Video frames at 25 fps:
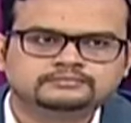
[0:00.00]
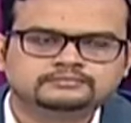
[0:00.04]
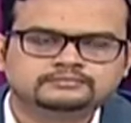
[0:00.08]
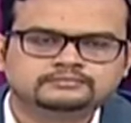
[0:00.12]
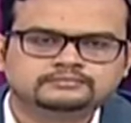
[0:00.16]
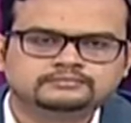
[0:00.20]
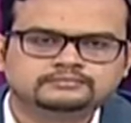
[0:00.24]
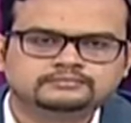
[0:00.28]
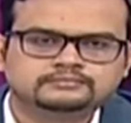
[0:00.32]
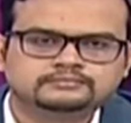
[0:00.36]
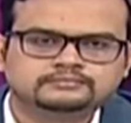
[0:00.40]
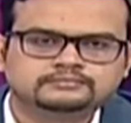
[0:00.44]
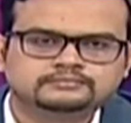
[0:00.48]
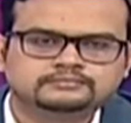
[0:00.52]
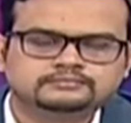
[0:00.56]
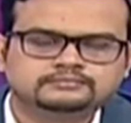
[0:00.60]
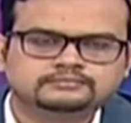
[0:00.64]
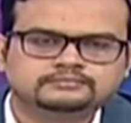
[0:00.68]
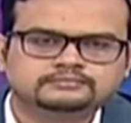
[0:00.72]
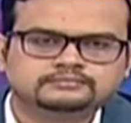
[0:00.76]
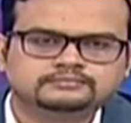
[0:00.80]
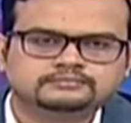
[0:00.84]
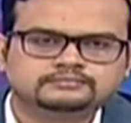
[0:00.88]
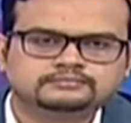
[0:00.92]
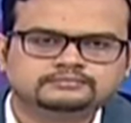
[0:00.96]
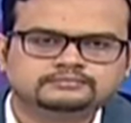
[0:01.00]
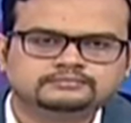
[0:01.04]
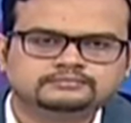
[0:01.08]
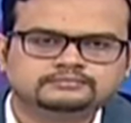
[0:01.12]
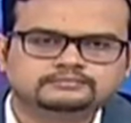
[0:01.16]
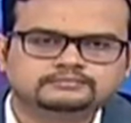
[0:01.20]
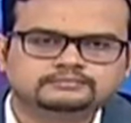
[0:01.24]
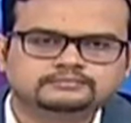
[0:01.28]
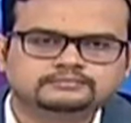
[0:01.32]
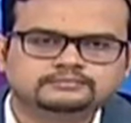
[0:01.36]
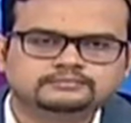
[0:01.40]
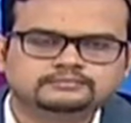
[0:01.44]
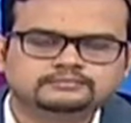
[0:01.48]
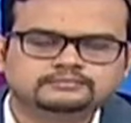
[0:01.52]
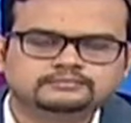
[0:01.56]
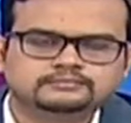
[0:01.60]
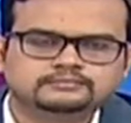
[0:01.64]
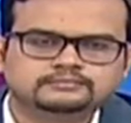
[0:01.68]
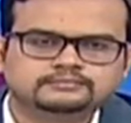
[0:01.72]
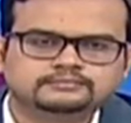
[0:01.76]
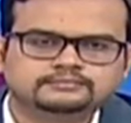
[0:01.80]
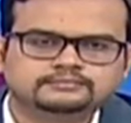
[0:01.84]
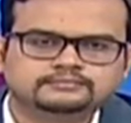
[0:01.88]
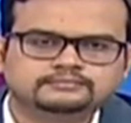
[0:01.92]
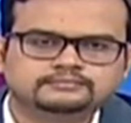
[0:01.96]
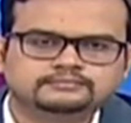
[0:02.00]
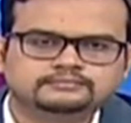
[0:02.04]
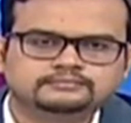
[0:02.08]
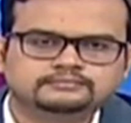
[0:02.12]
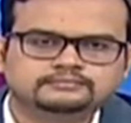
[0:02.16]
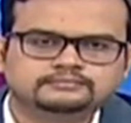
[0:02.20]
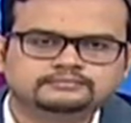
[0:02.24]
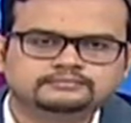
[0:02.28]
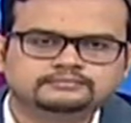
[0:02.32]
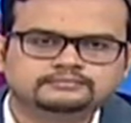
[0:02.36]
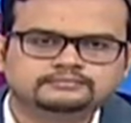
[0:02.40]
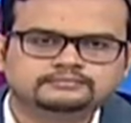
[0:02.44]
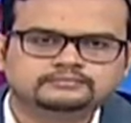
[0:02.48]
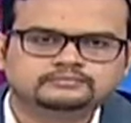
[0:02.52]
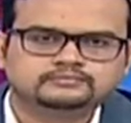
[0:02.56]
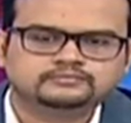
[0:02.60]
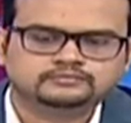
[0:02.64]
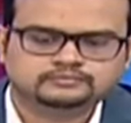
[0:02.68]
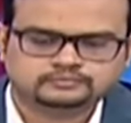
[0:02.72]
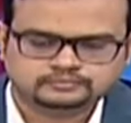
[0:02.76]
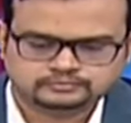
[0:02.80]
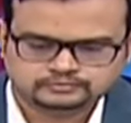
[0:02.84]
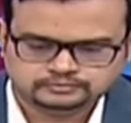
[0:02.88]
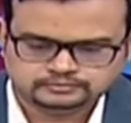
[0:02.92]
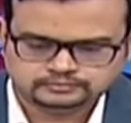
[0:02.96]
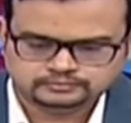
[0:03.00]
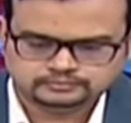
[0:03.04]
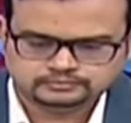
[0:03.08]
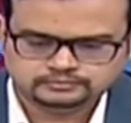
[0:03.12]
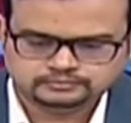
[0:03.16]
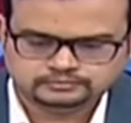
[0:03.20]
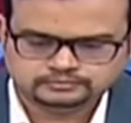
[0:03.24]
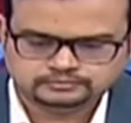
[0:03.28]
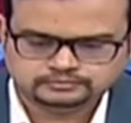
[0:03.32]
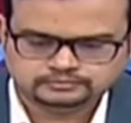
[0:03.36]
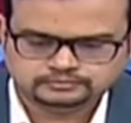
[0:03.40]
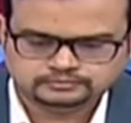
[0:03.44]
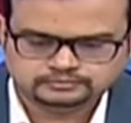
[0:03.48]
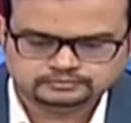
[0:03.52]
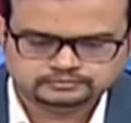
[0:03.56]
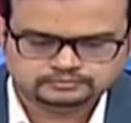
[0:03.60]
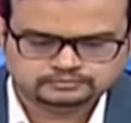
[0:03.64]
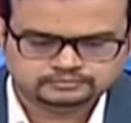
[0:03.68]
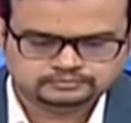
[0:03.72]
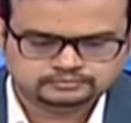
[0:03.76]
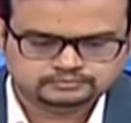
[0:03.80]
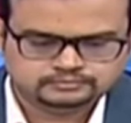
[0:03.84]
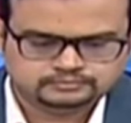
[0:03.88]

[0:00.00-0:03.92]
(silent)